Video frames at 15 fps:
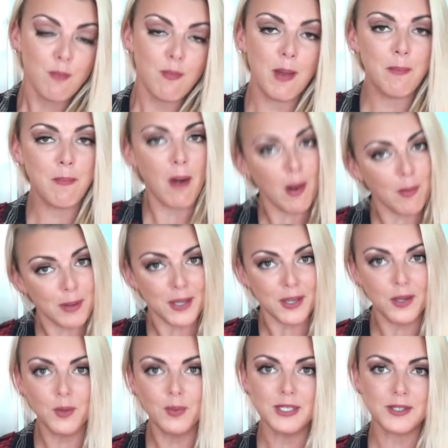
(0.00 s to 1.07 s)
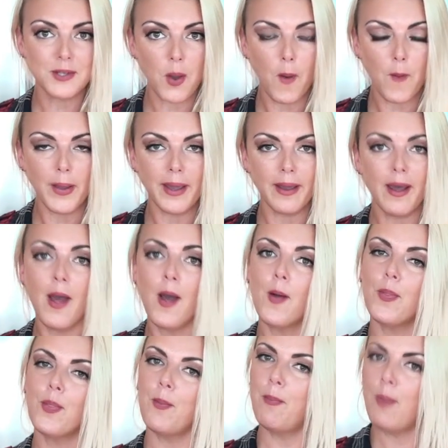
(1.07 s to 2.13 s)
My barbecue is going,
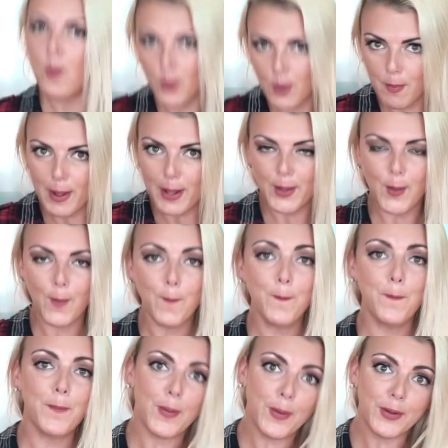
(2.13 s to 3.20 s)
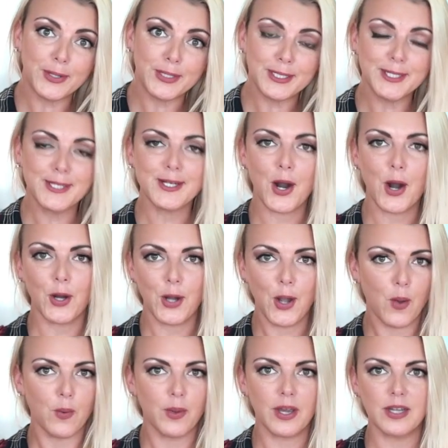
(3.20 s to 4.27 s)
the portobello buns are
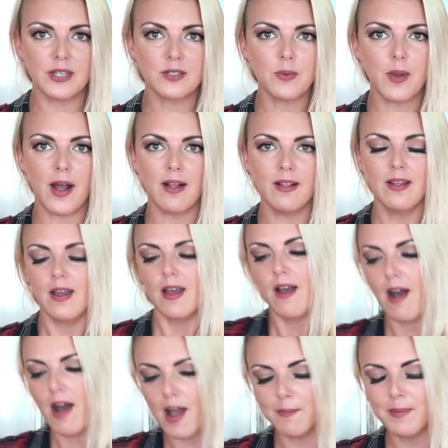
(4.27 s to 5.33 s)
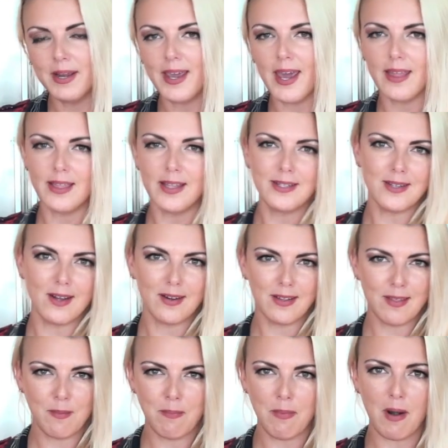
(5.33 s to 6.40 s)
going as well. I'm gonna get this onto
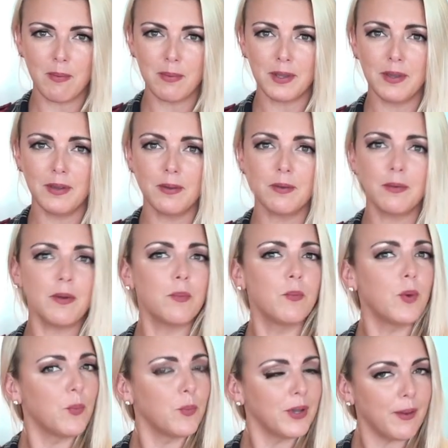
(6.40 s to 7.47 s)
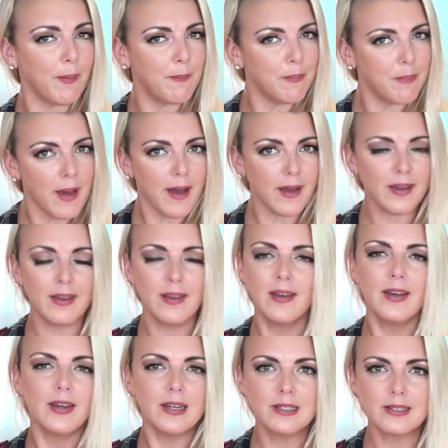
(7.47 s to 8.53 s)
the barbecue, and when we come back,
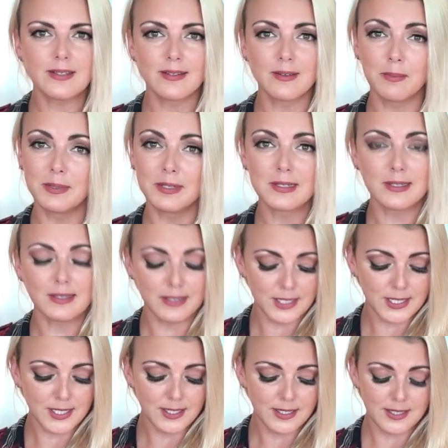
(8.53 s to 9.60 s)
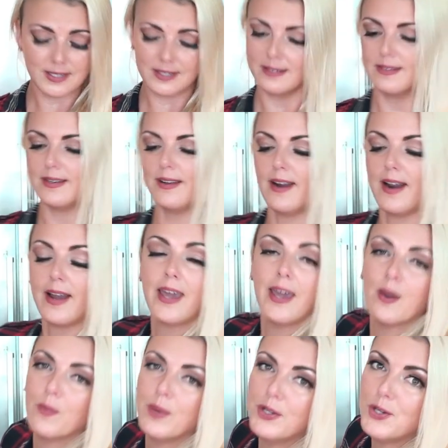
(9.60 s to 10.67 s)
it's gonna be delicious, and I
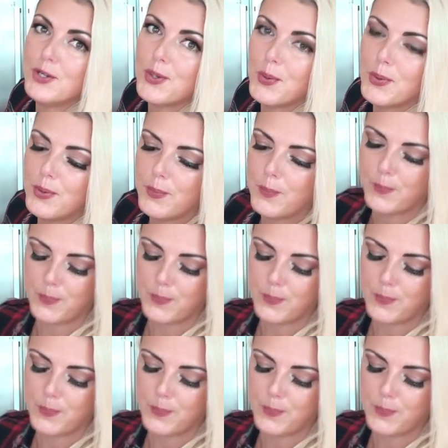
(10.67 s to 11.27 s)
can't wait to show you.